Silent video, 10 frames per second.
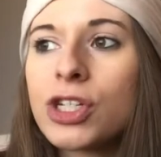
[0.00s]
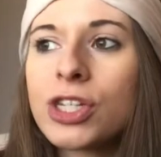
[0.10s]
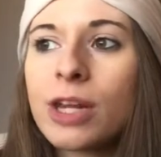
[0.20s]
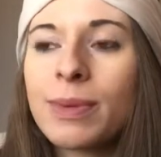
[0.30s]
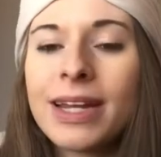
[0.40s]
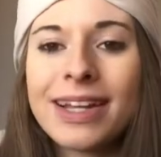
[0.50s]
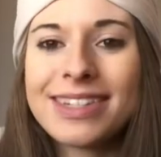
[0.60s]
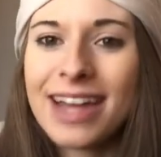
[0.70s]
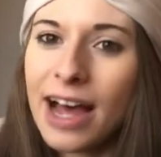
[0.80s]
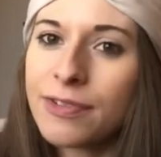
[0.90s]
just gonna be
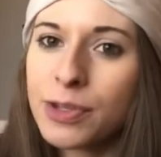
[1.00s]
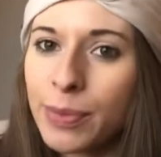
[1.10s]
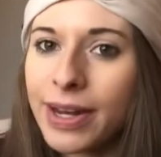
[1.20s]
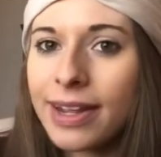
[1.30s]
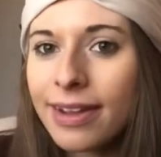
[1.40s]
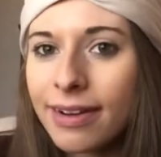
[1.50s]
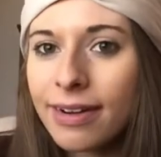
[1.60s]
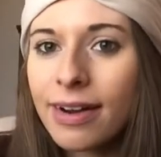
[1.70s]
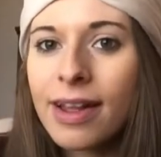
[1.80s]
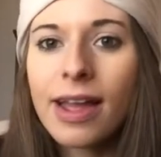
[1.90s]
nice to have somebody
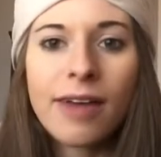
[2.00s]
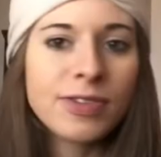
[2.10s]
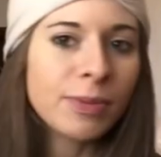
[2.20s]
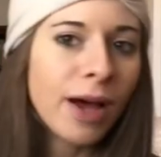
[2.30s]
here, have some